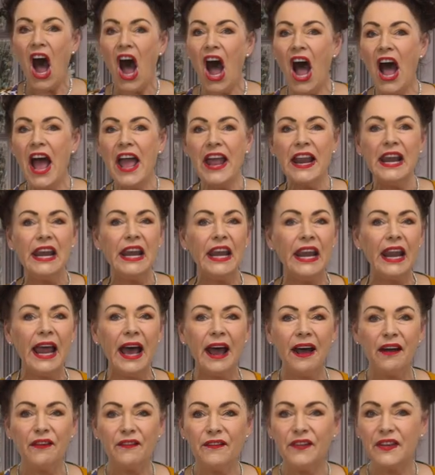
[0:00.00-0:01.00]
I
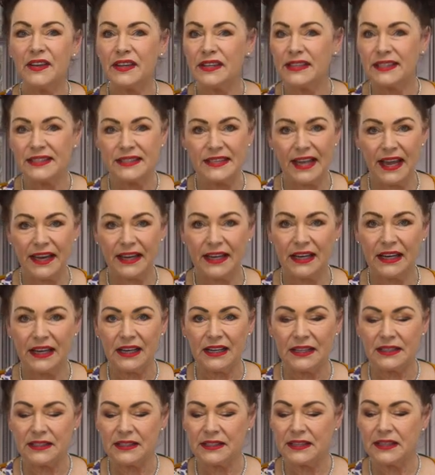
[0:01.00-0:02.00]
love
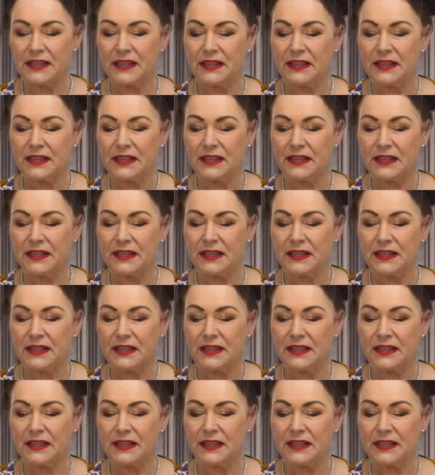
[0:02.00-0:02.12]
succulents,